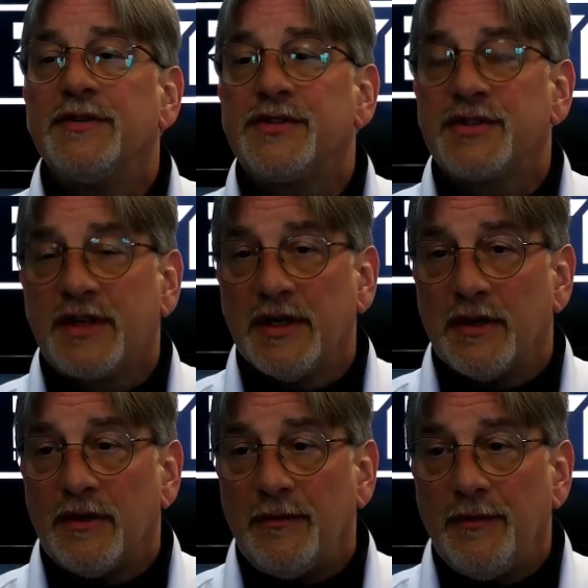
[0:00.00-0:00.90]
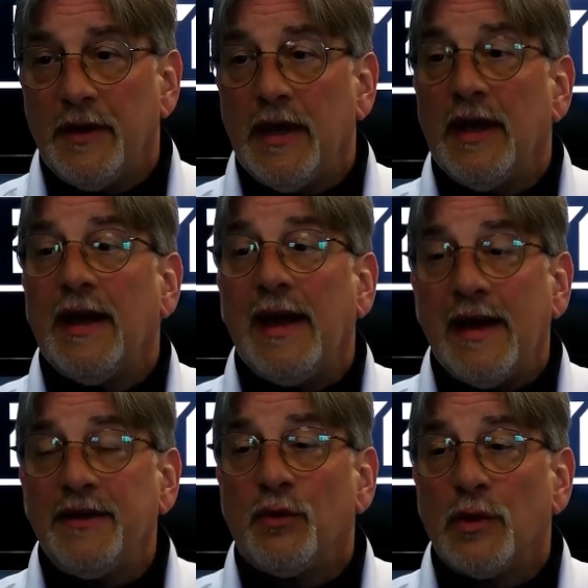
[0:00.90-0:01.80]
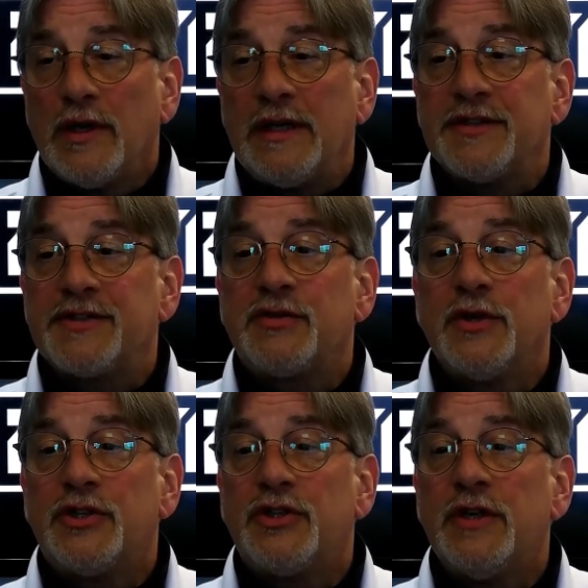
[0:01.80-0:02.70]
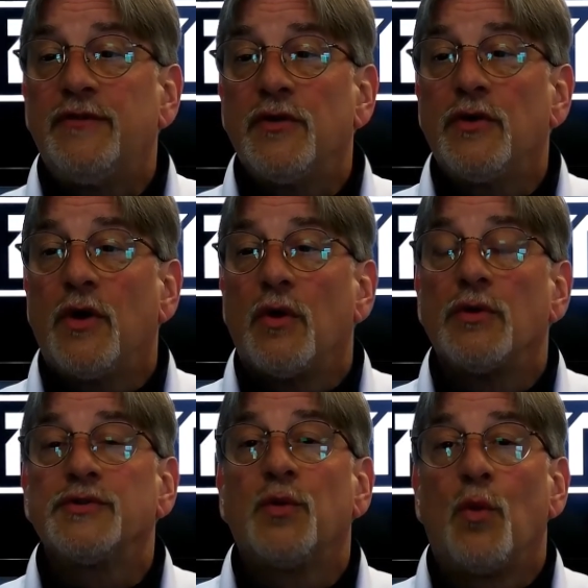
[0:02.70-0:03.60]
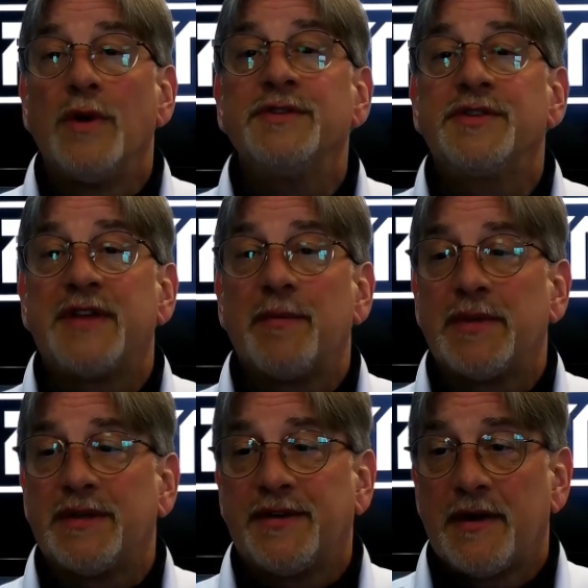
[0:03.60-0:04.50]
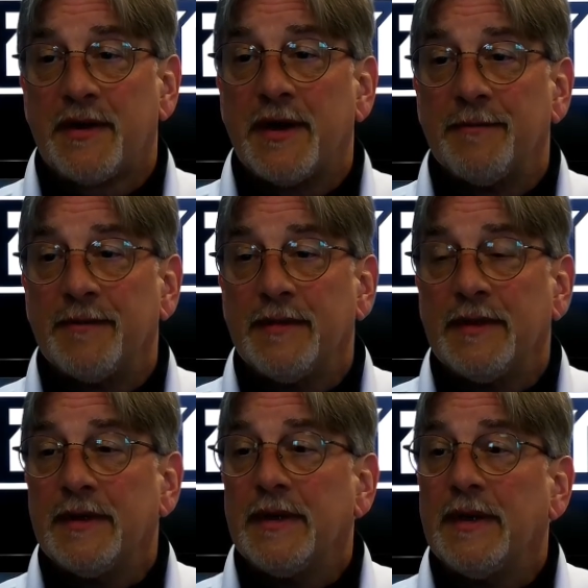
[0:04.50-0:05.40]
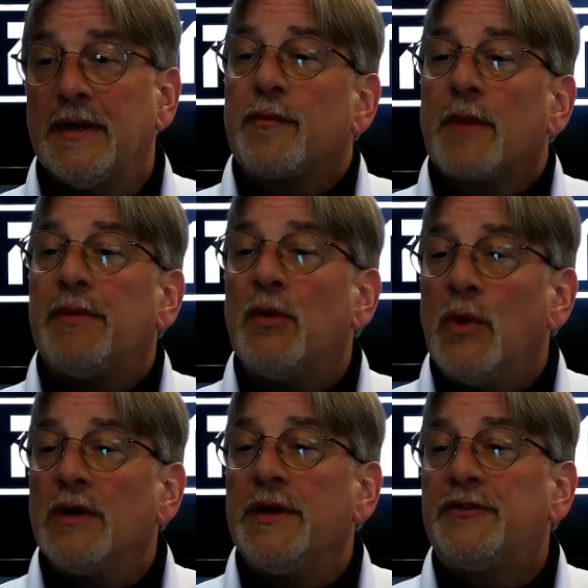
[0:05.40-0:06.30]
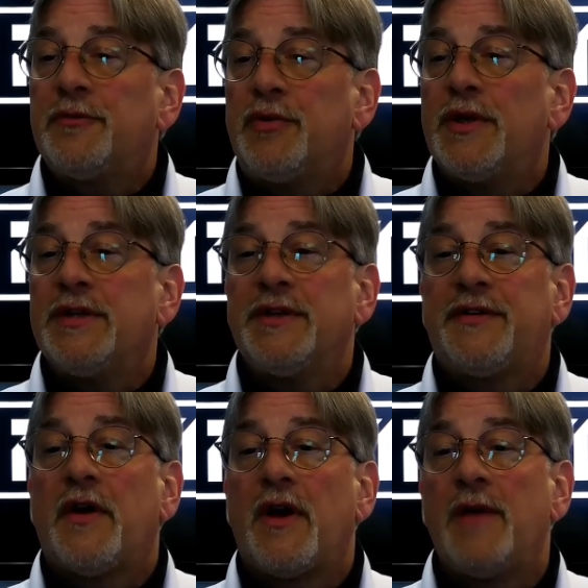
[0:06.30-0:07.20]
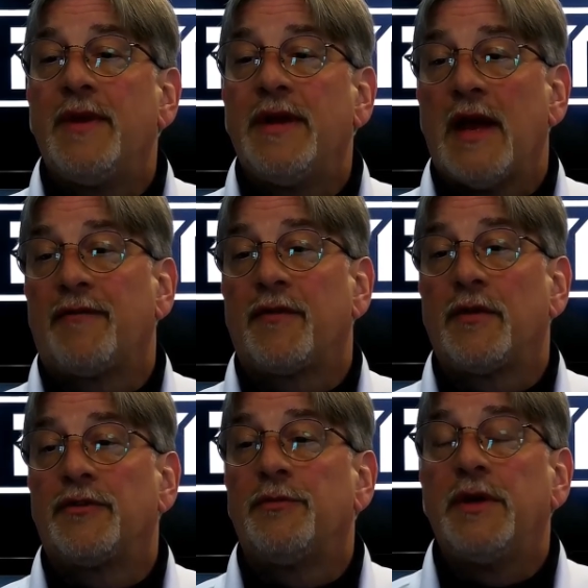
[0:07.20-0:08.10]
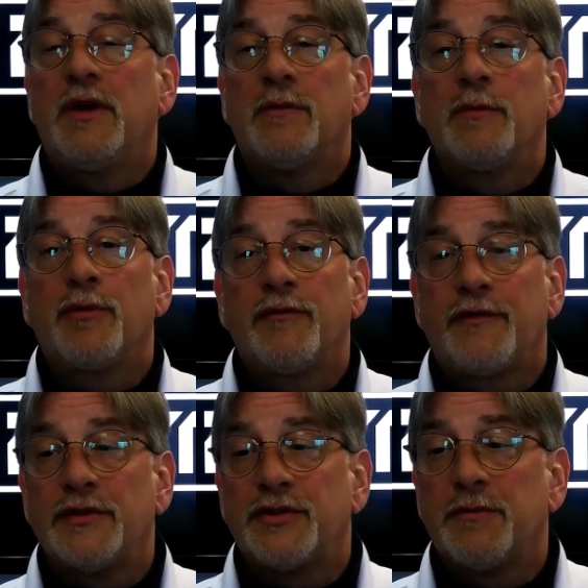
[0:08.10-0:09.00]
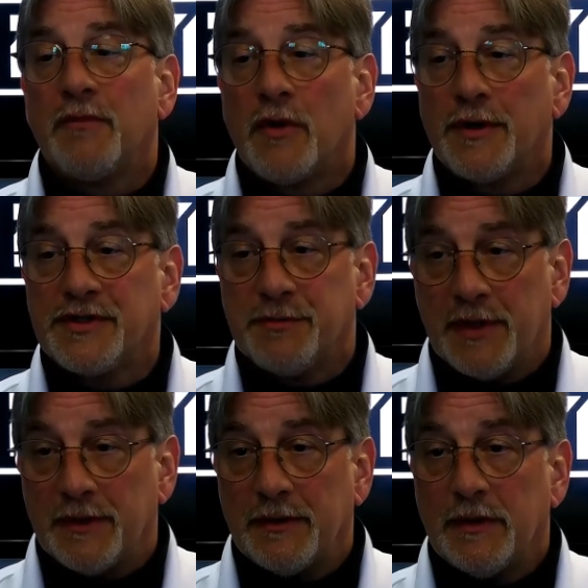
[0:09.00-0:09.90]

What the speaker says: skill, and a willingness to achieve your goals one step at a time. Be willing to put in the time and effort to become a proficient marksman